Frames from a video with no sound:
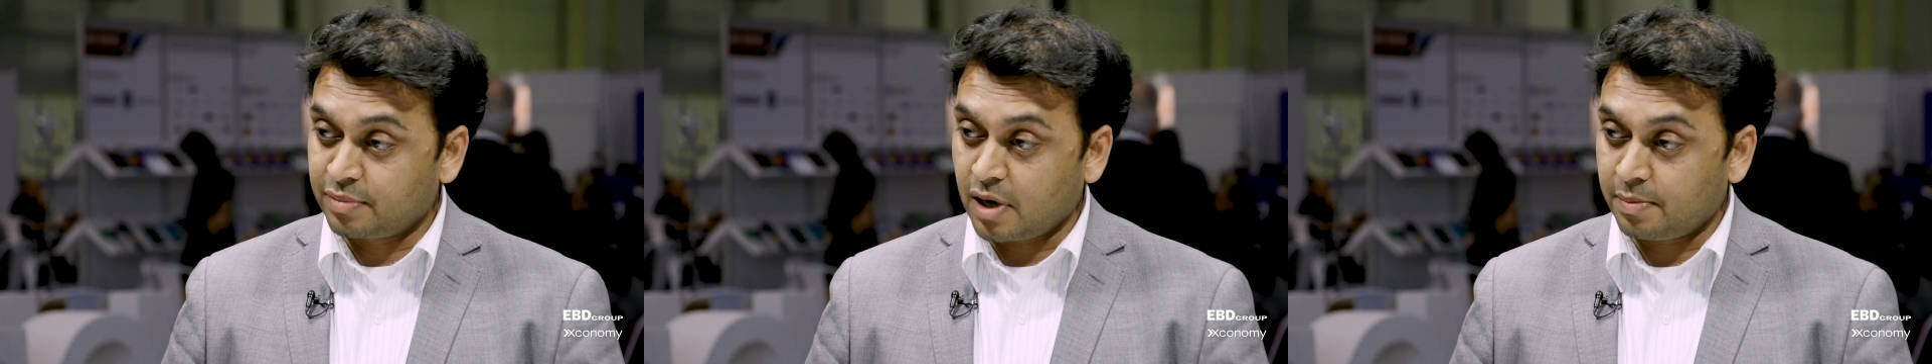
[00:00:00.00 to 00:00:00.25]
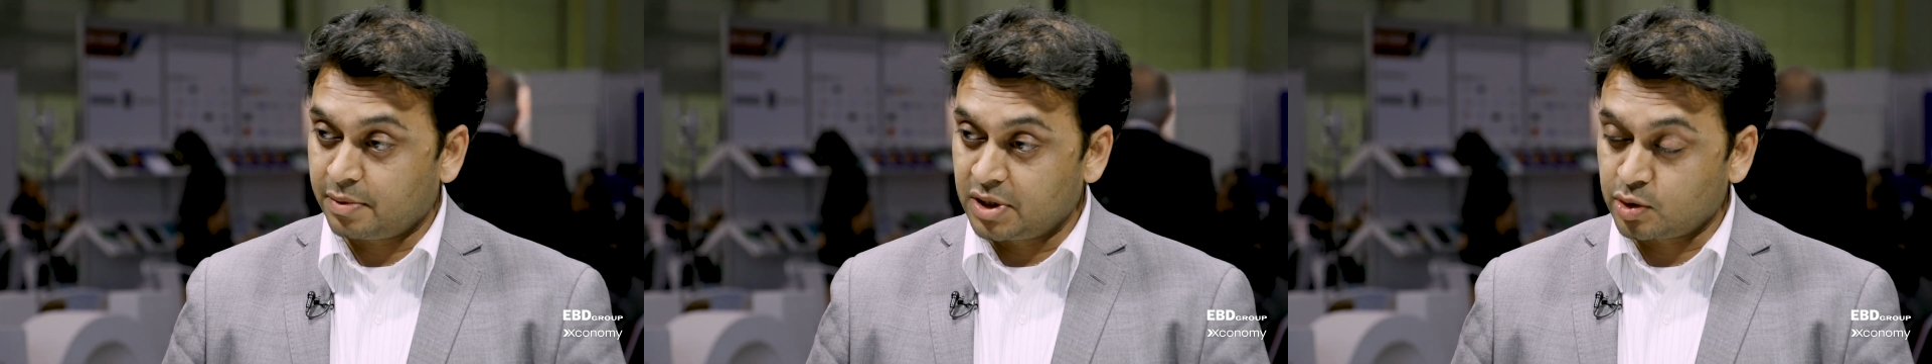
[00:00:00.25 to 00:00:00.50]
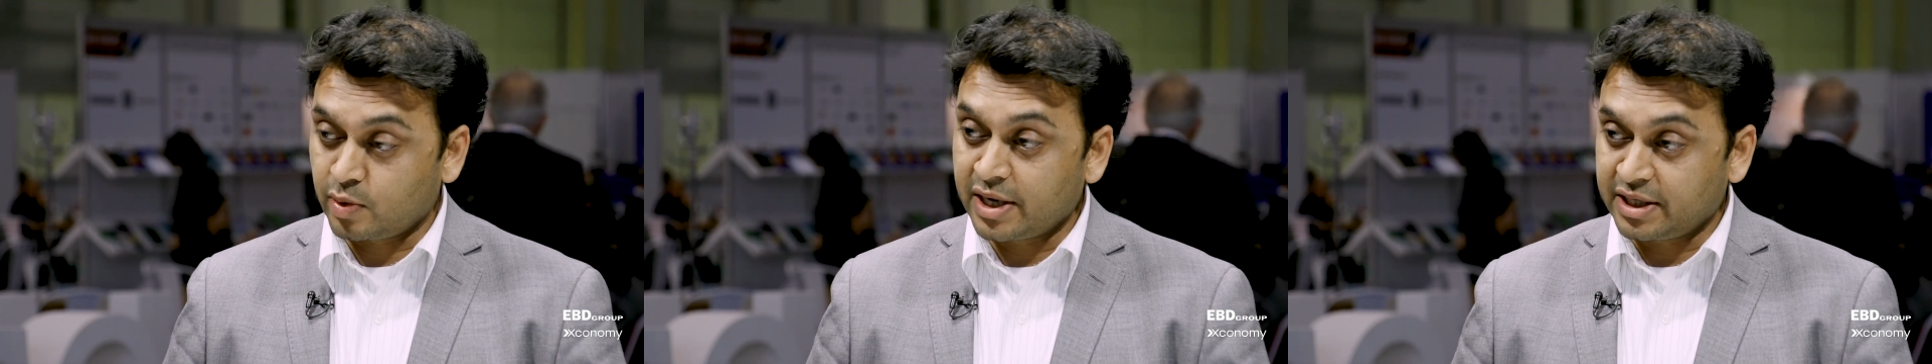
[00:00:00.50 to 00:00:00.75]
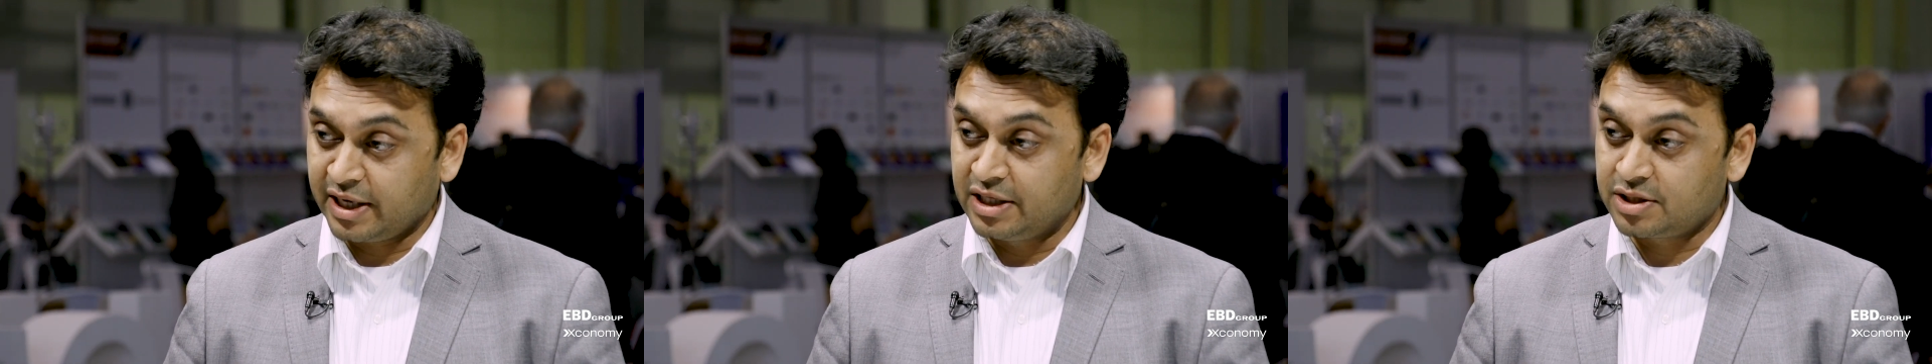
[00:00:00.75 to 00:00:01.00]
properties
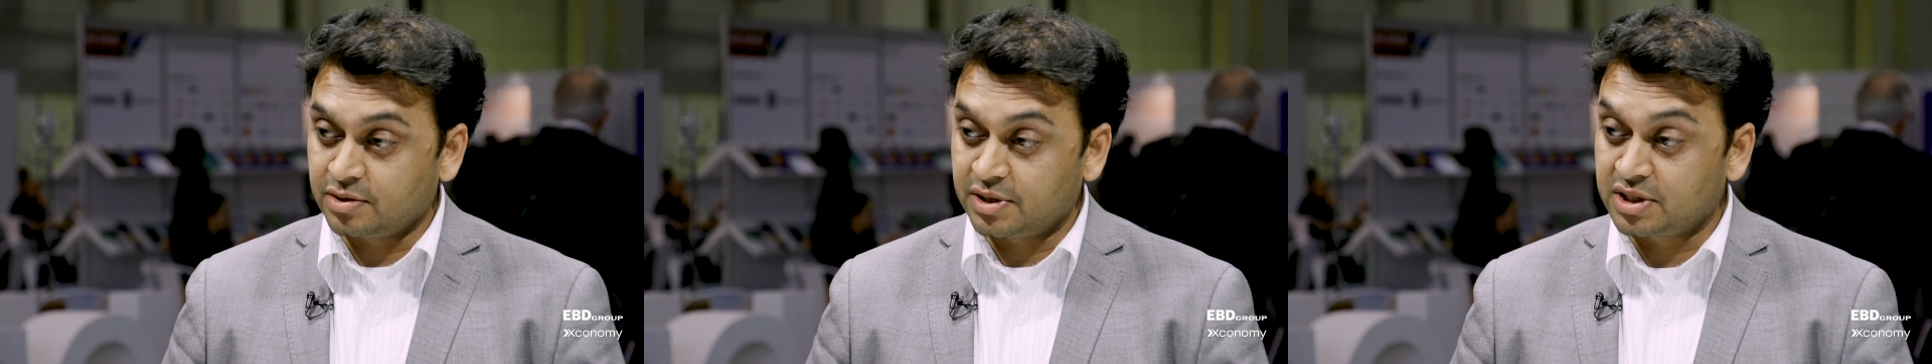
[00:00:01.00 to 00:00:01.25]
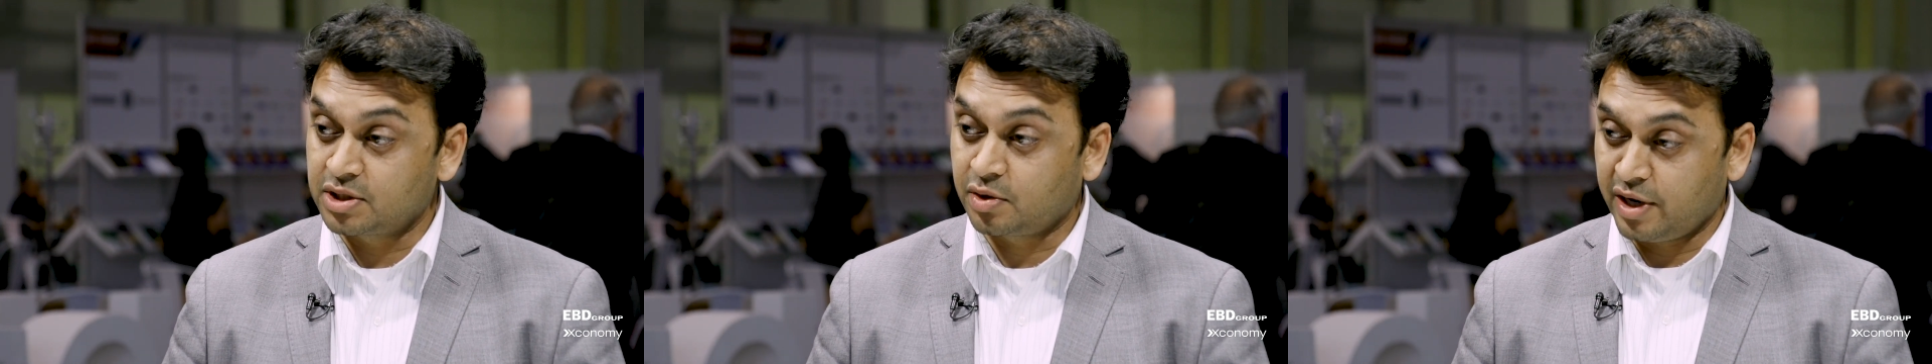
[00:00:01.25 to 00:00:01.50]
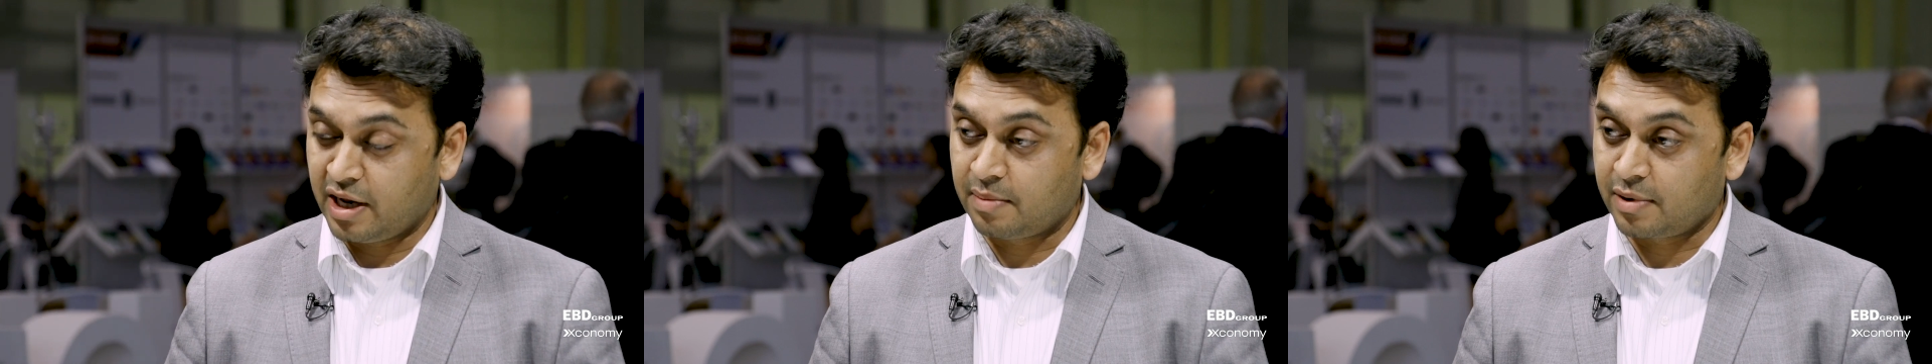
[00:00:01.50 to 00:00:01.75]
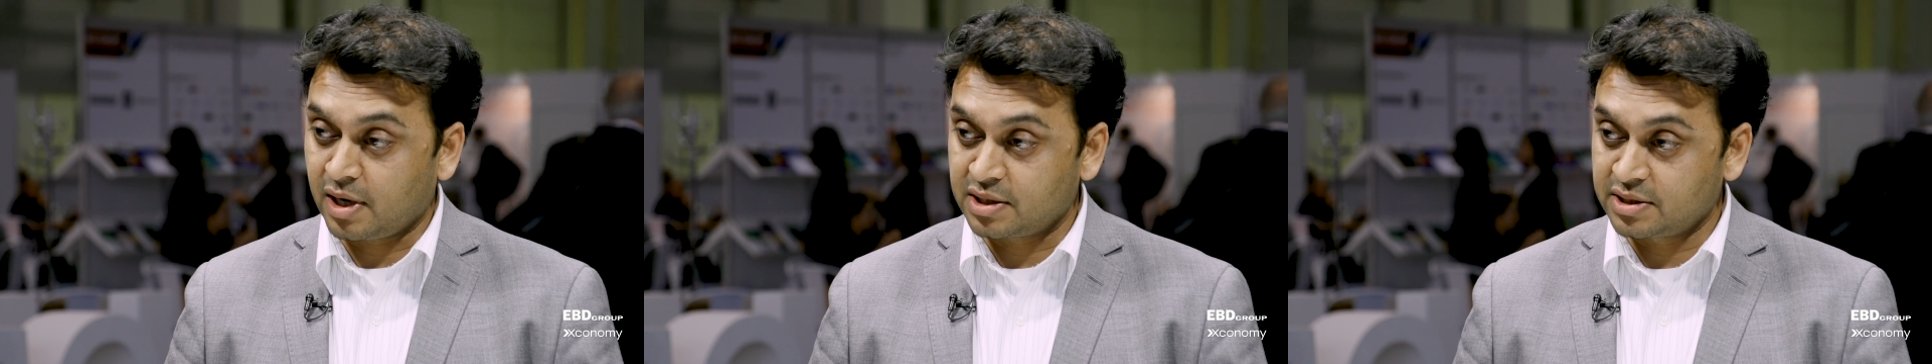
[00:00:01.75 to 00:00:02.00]
right into the screening
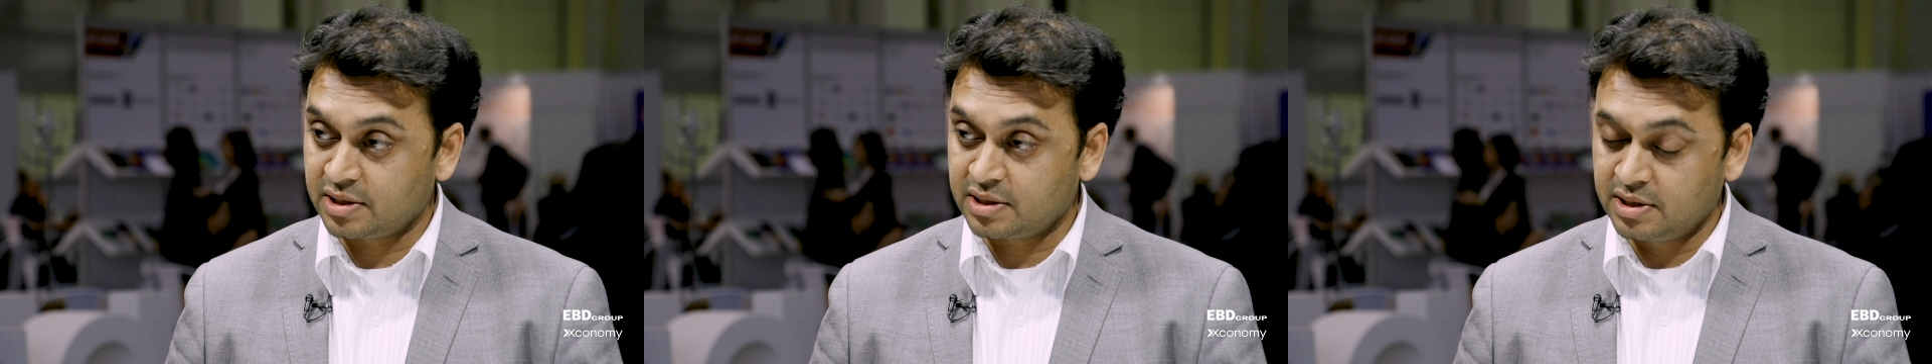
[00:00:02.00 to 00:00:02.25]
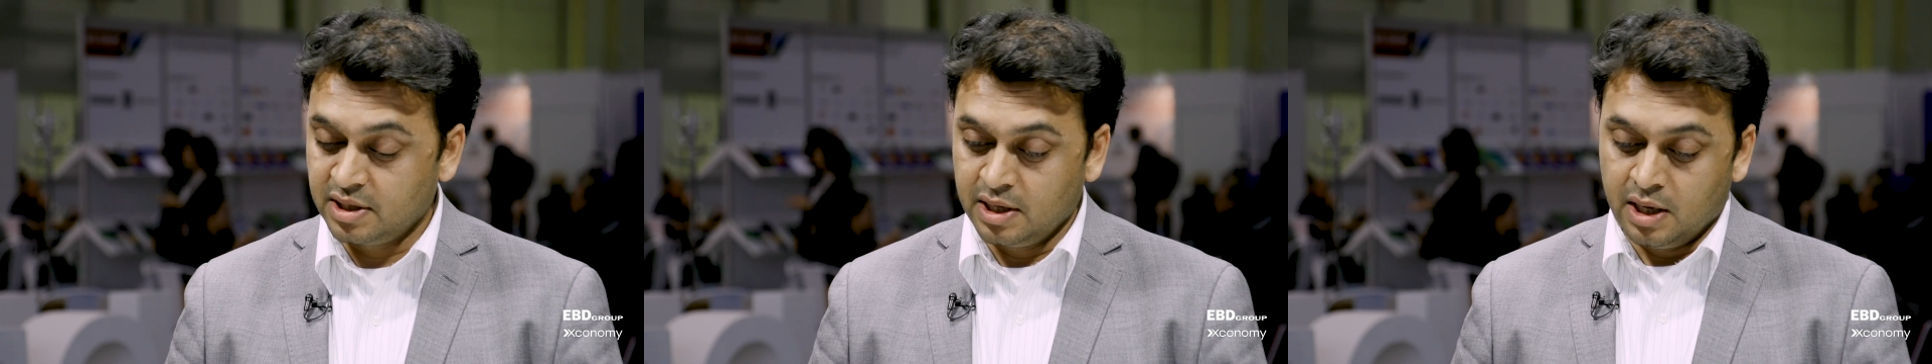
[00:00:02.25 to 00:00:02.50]
process.